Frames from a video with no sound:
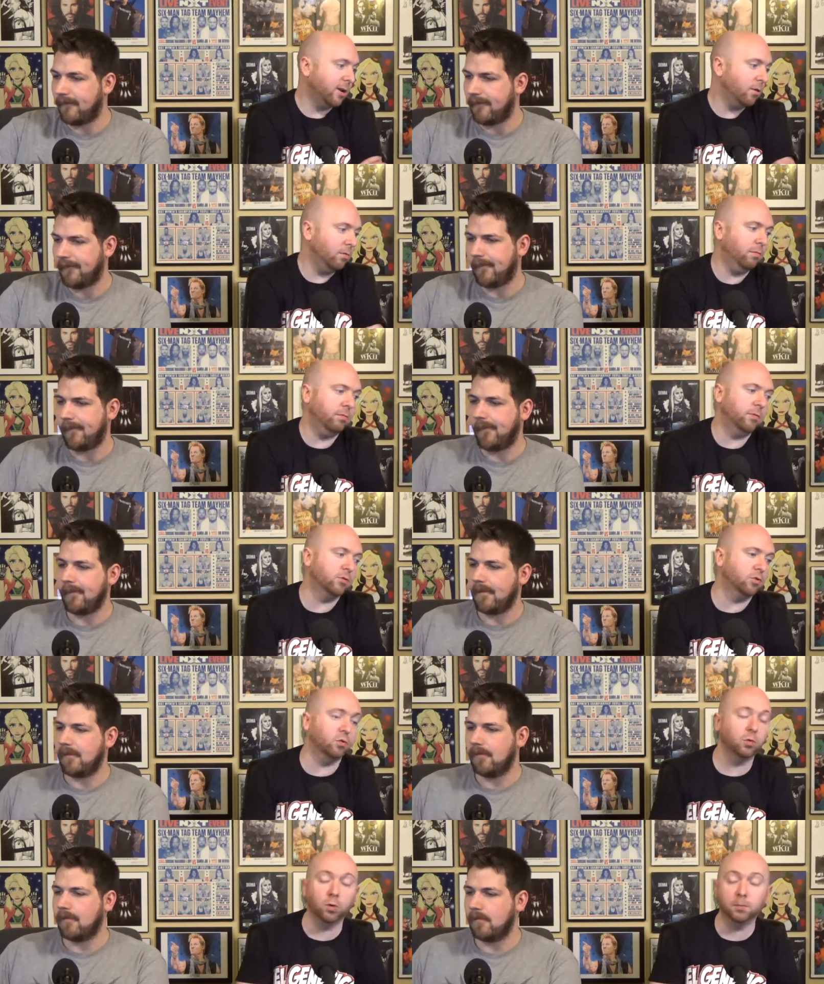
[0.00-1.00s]
Speaker 1: now there's
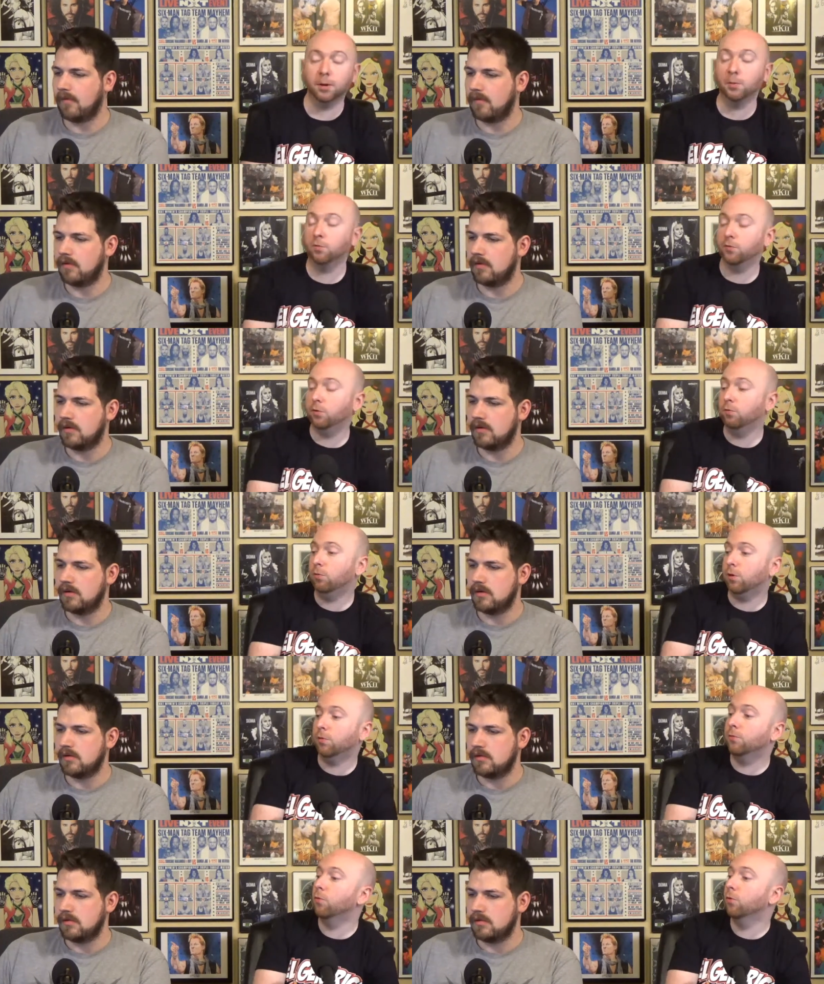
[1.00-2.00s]
only one pay per view,
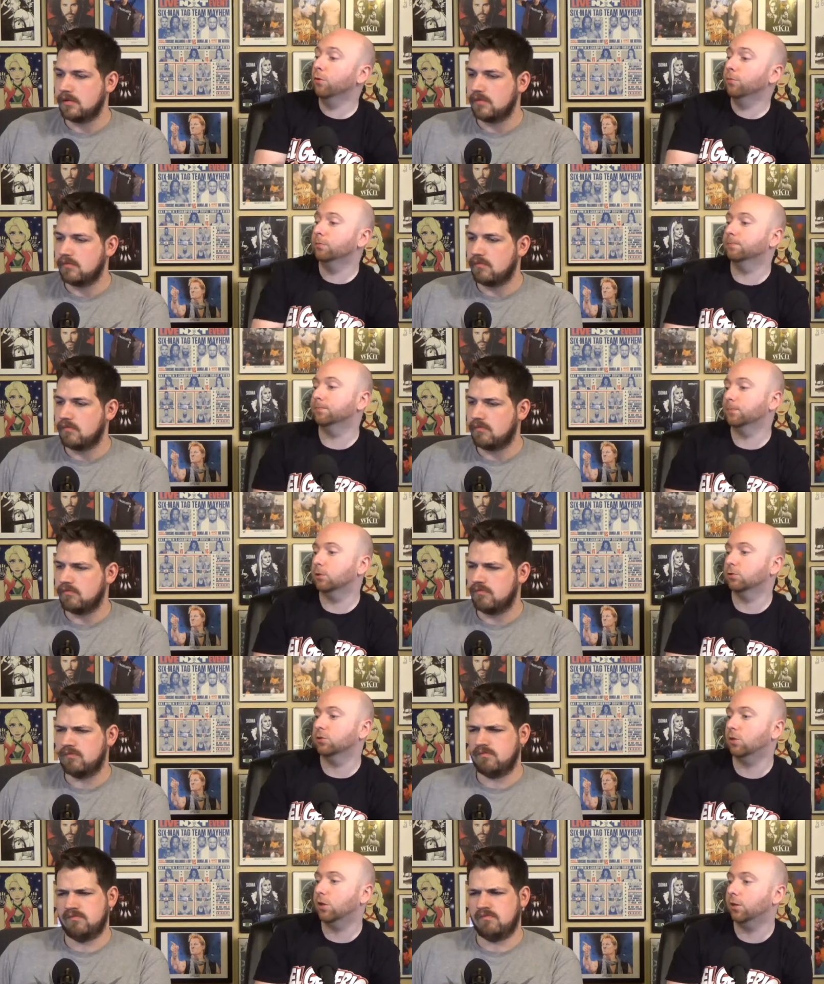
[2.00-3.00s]
therefore
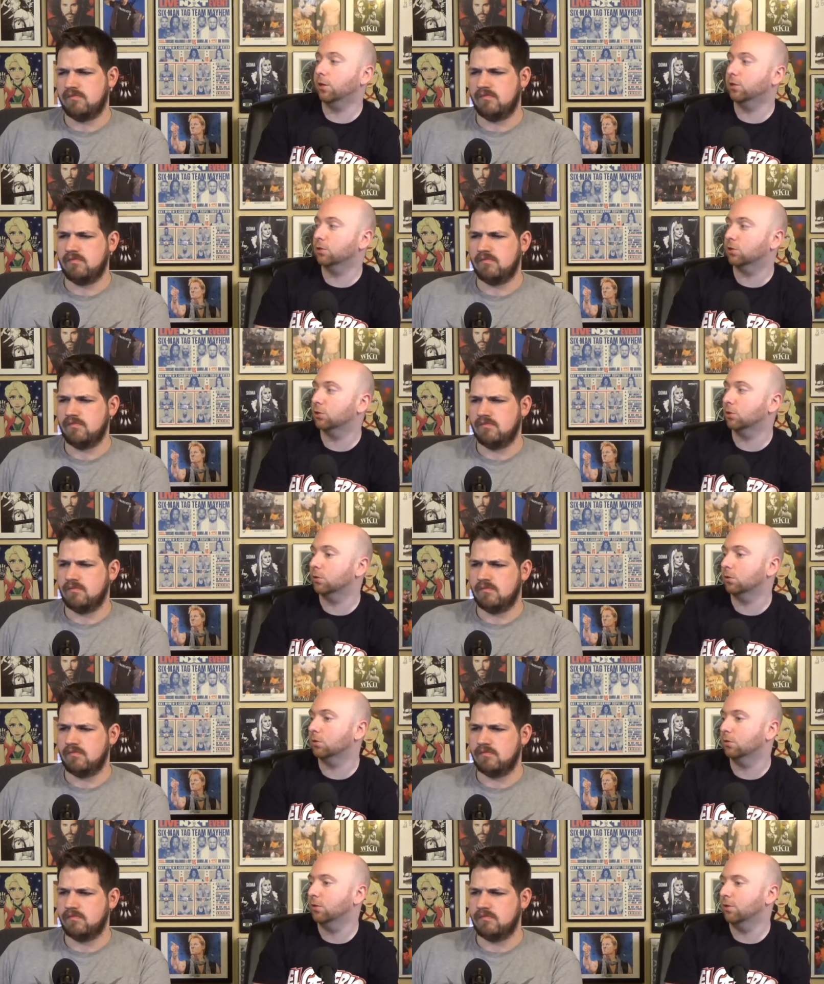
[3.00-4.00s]
there's a lot less. Uh,
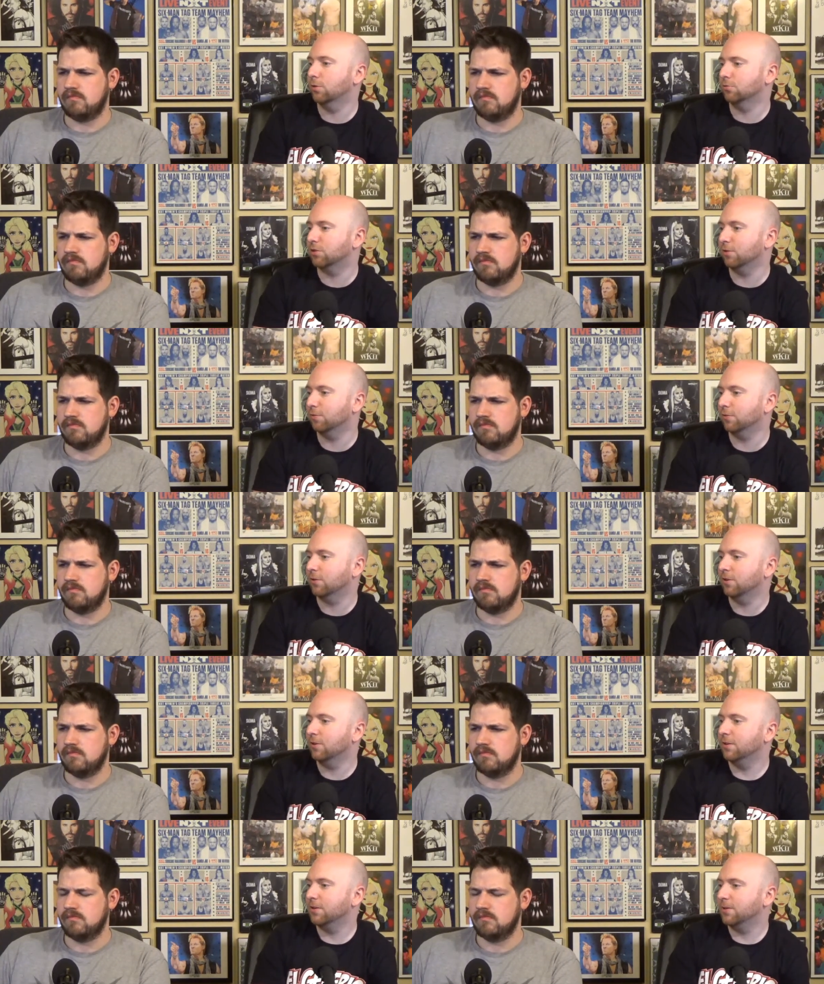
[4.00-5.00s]
that was different.
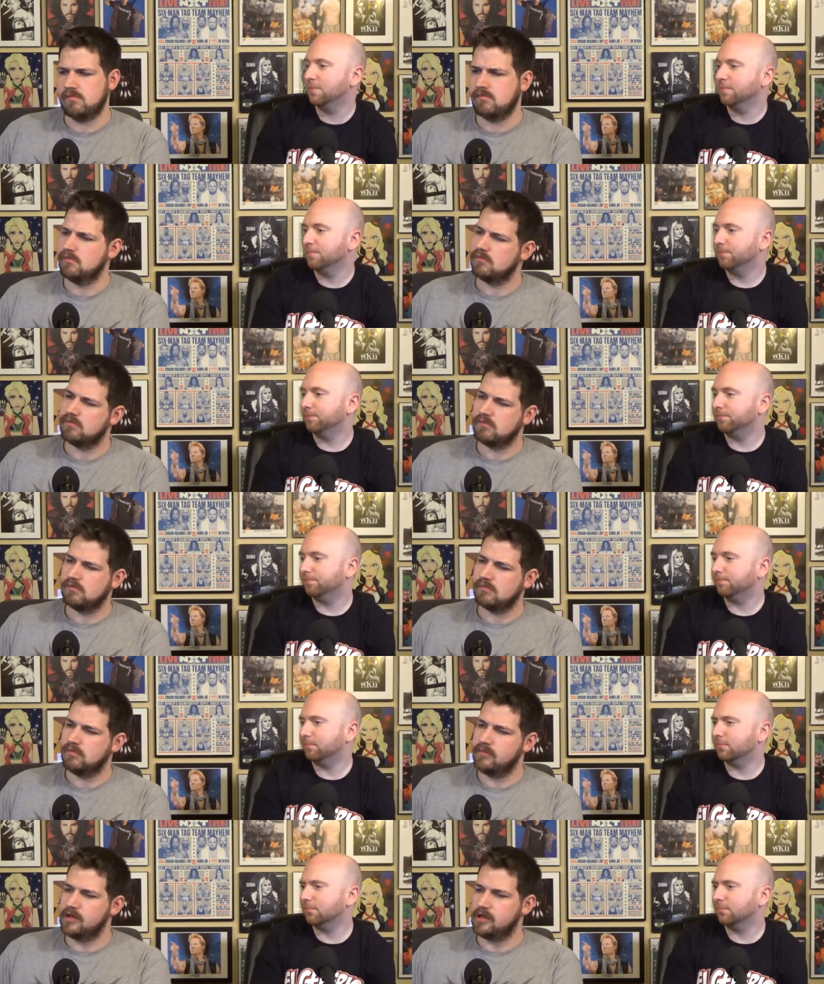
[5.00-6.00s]

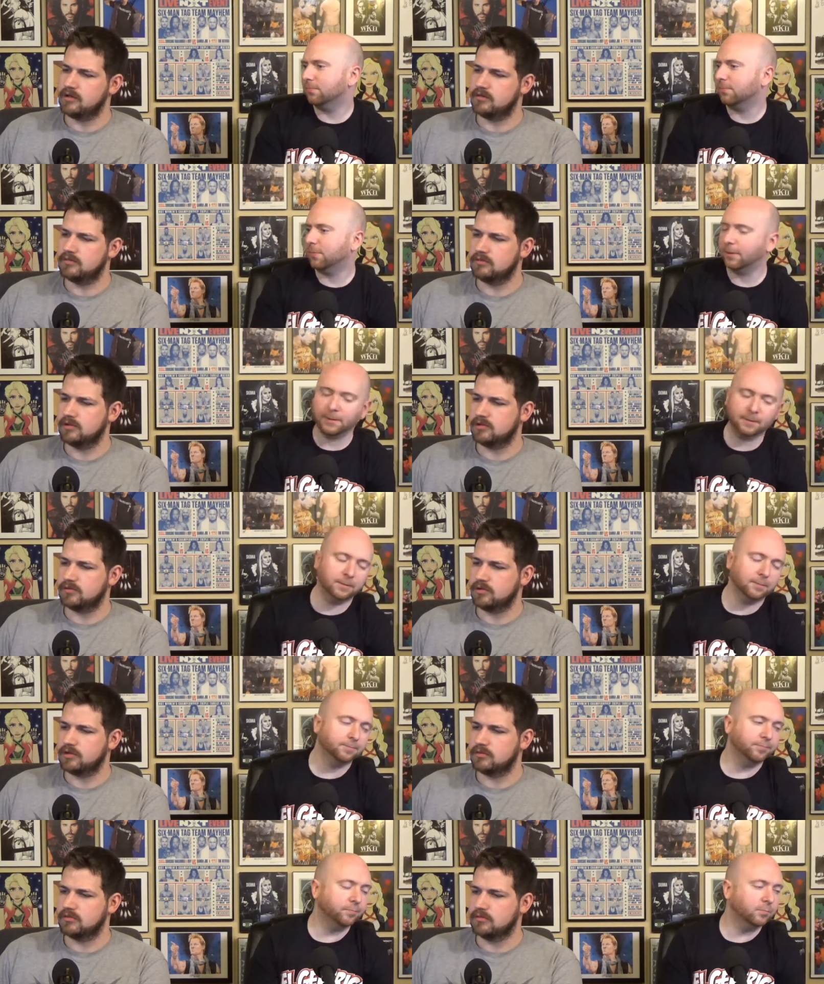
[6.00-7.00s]
Speaker 2: Yeah, that was
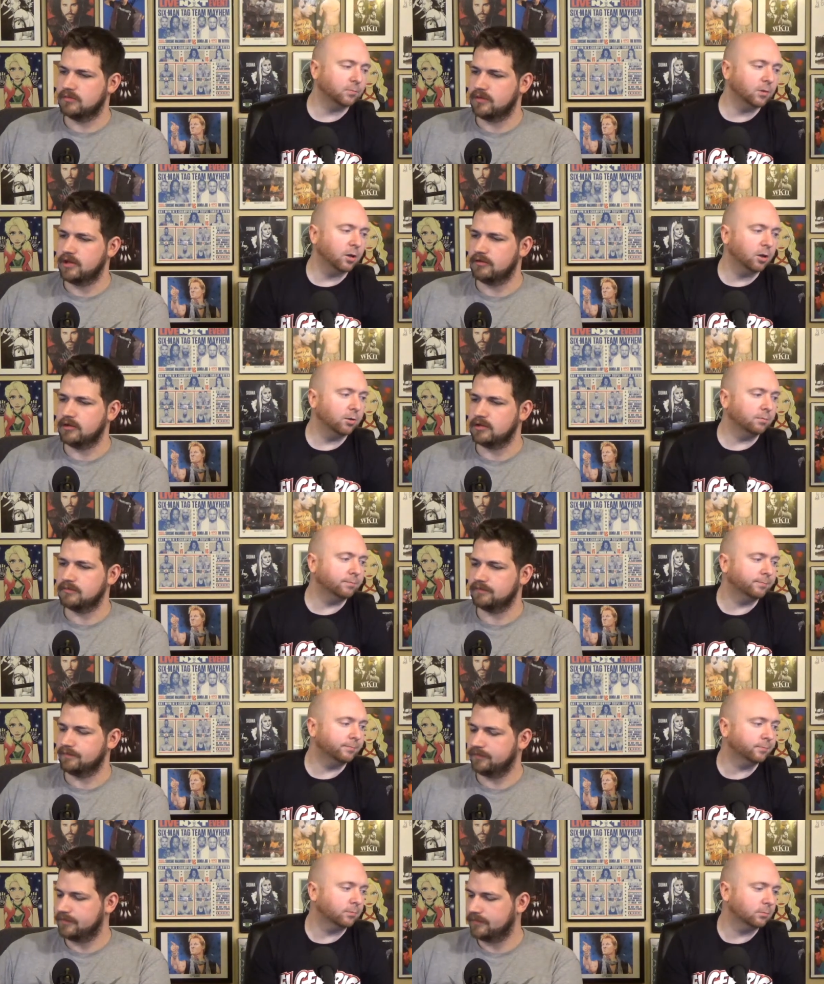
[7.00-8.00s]
weird. Anyway. Um,
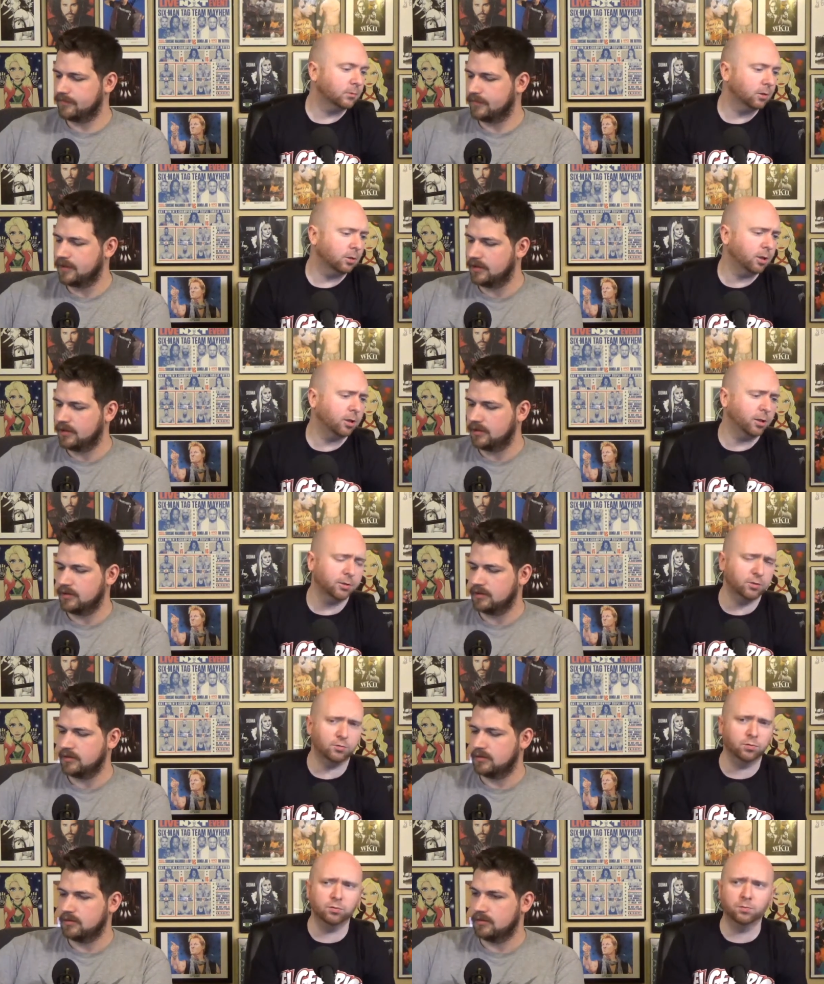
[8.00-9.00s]
a lot
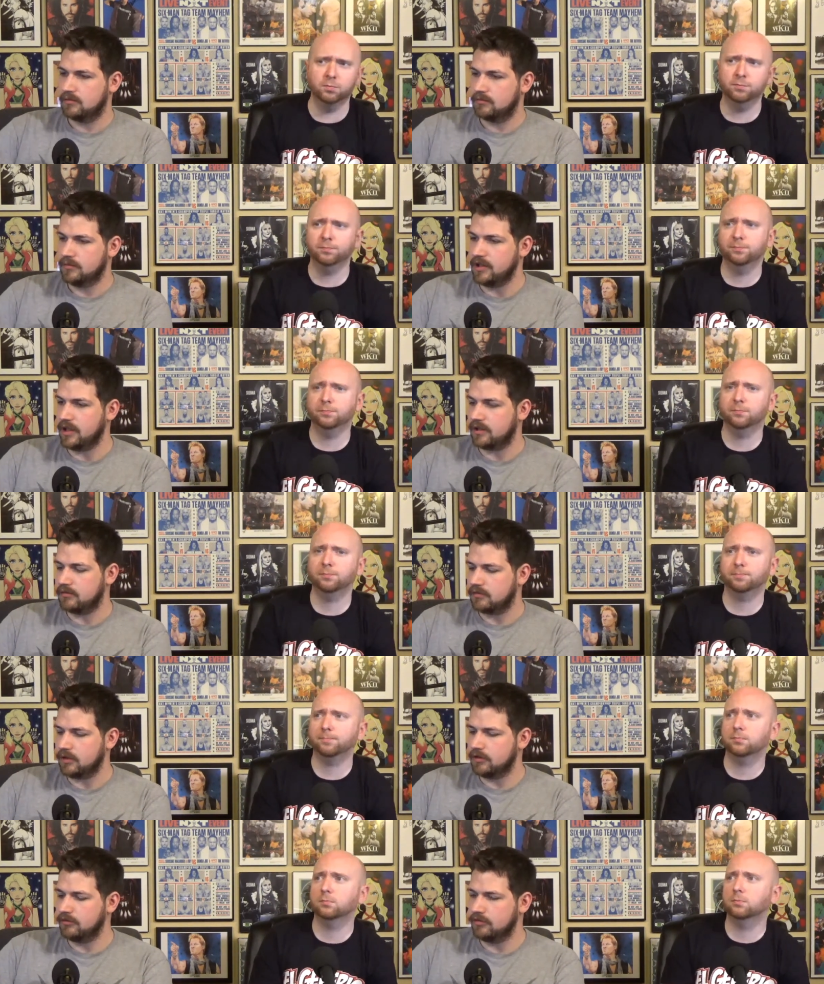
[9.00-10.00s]
less room. Yeah,
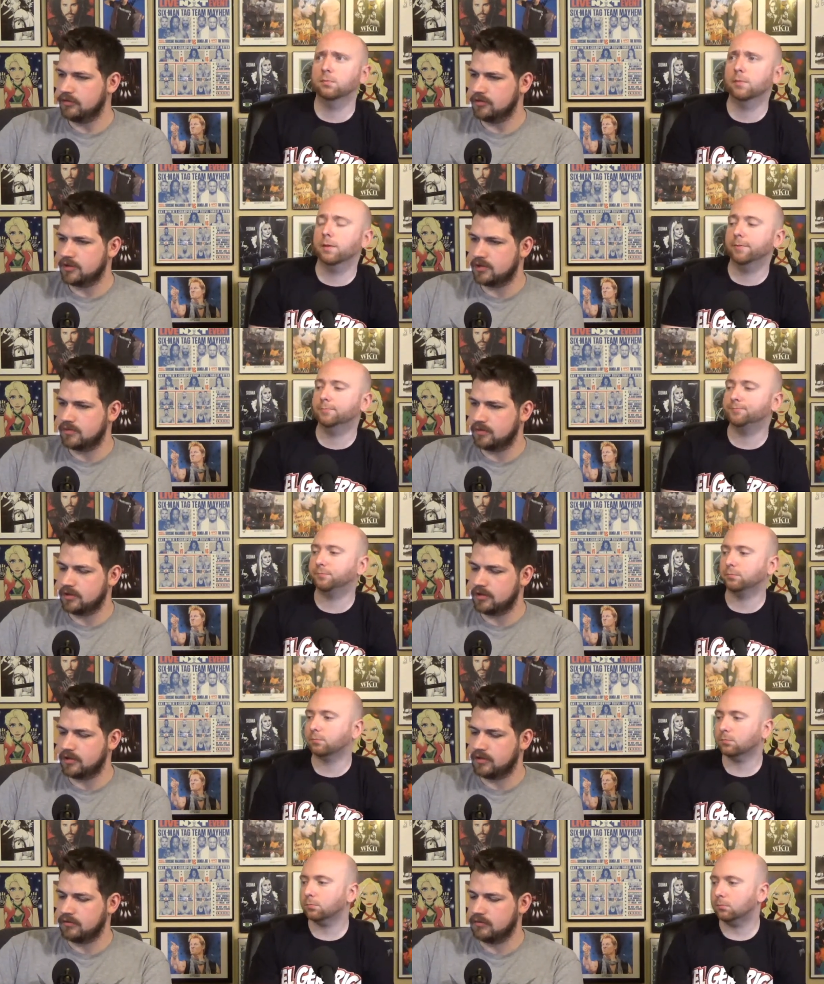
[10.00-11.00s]
and who knows what
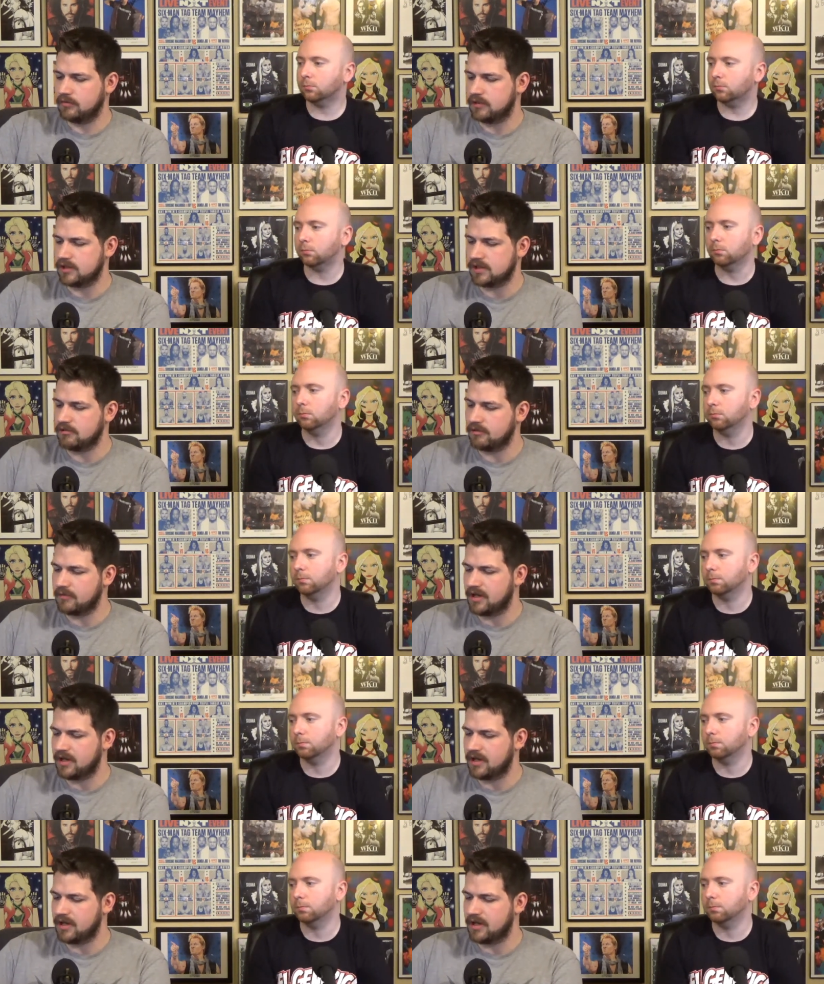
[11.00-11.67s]
they're because I would